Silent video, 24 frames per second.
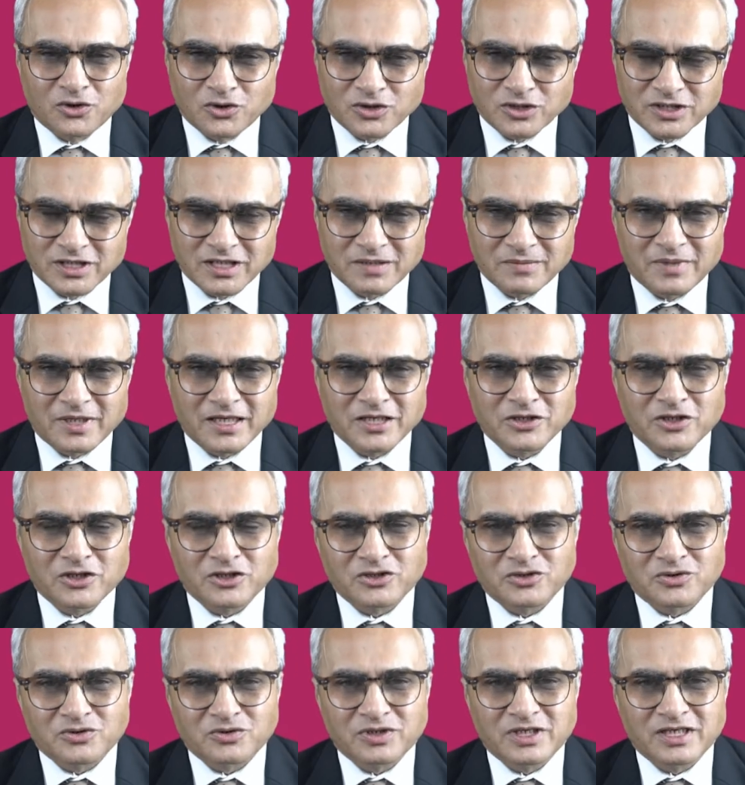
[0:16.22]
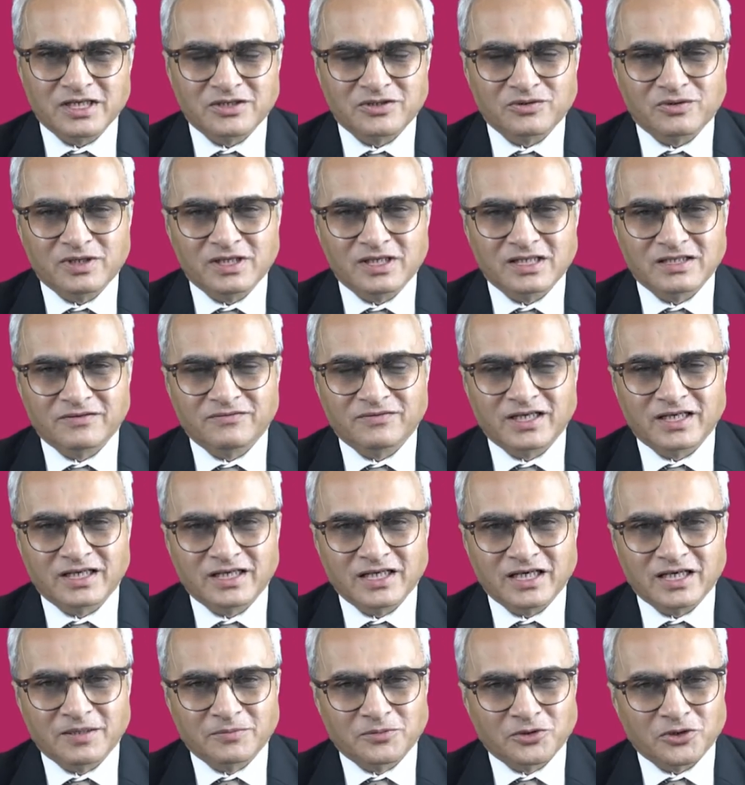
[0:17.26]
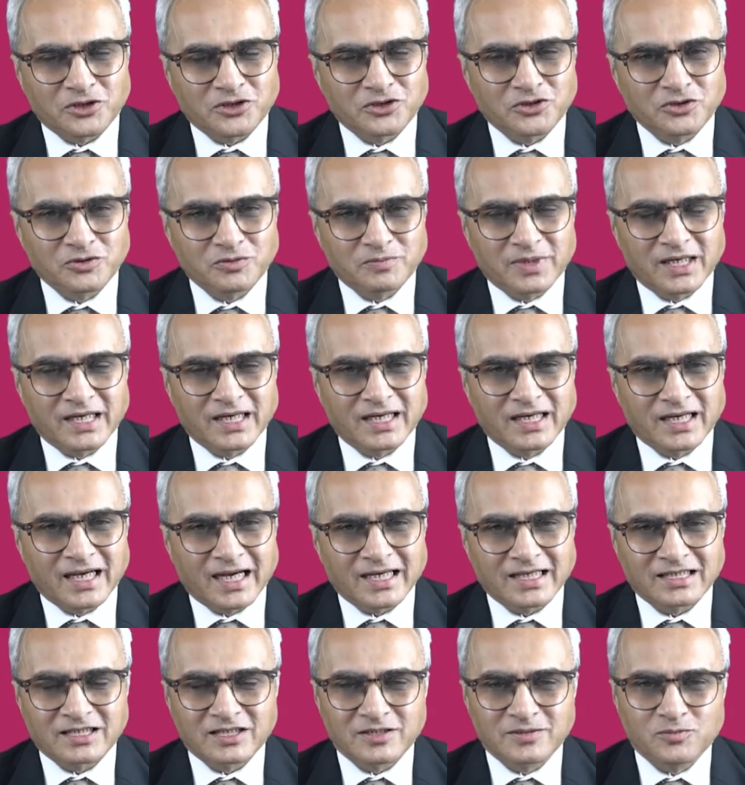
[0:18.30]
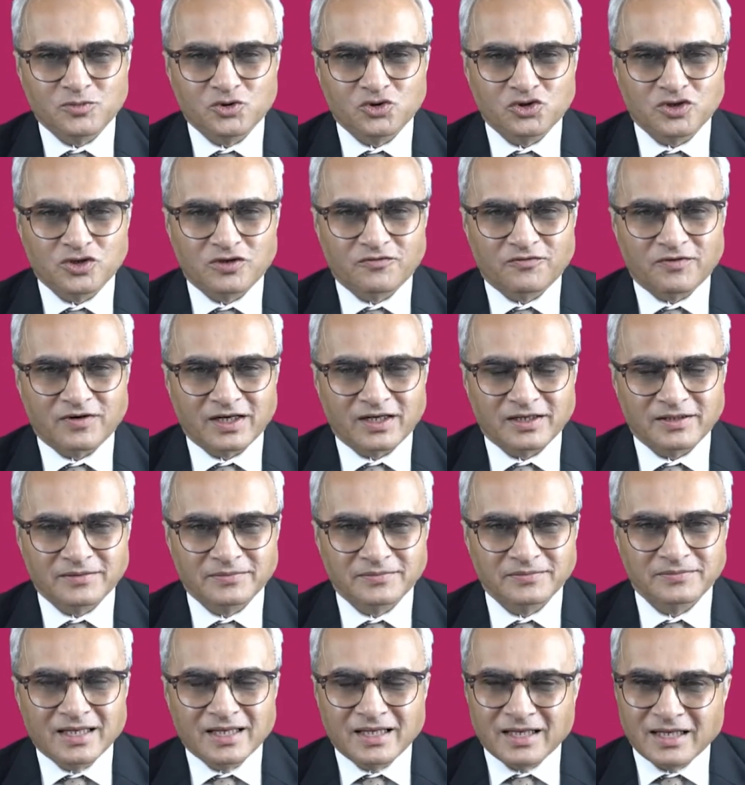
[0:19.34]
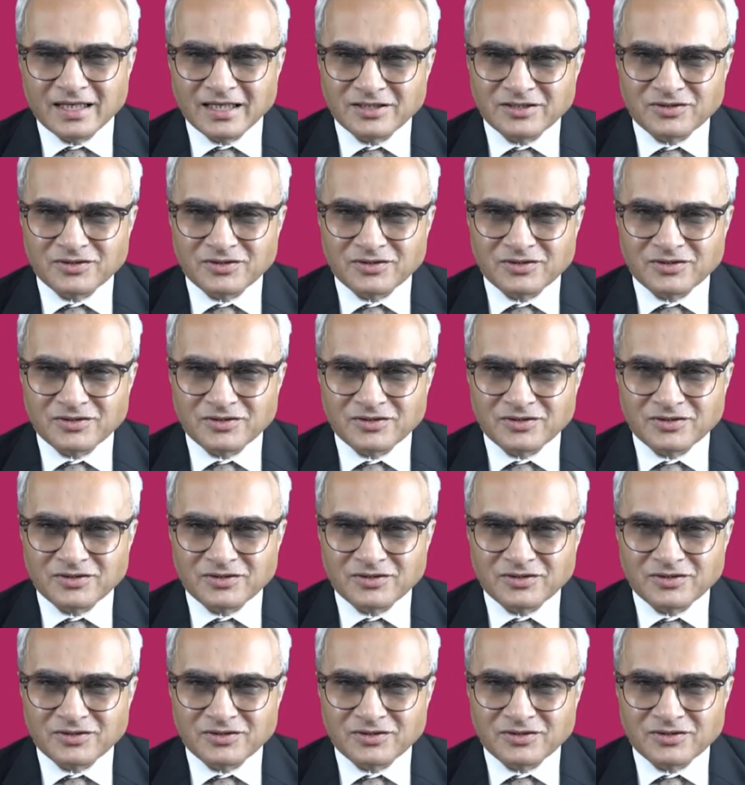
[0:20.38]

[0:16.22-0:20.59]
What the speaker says: hosted by yours truly Sunil Javeri and brought to you by Axis Mutual Fund.